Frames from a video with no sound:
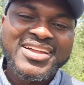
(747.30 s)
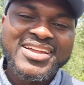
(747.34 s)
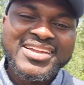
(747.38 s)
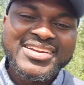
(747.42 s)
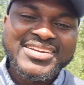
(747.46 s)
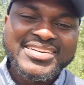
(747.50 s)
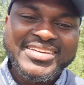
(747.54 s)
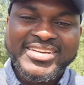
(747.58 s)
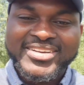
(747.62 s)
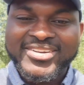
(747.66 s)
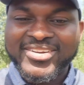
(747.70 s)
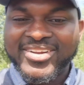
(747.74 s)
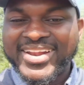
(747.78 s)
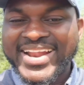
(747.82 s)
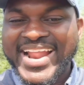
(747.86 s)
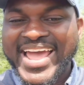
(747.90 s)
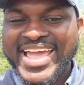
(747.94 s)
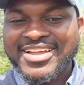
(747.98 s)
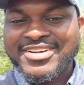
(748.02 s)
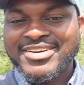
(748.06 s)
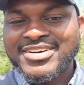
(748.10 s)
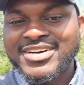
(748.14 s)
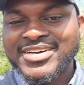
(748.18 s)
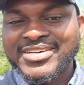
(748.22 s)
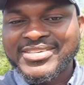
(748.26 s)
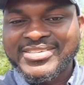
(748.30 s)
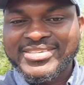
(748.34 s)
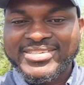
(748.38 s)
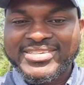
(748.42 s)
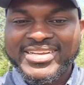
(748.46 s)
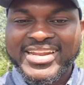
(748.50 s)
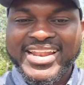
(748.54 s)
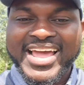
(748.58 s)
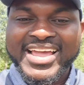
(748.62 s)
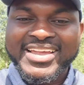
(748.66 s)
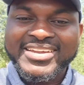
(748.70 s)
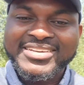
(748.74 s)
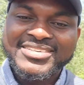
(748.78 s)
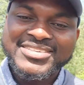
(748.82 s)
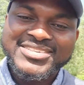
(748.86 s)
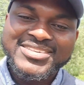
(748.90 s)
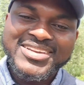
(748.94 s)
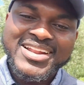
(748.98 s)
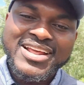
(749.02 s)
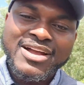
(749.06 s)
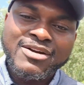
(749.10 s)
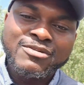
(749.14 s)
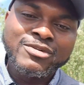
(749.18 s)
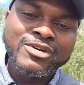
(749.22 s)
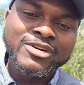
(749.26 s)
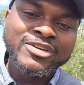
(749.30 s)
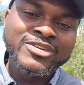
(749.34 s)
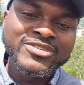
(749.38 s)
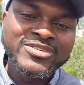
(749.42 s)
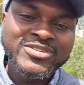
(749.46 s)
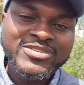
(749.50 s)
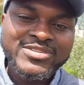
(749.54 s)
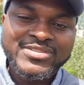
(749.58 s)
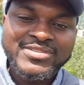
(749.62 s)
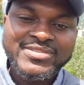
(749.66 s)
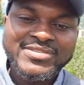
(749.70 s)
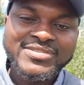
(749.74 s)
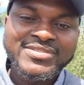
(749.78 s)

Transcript: they don't like us, they like those other ones.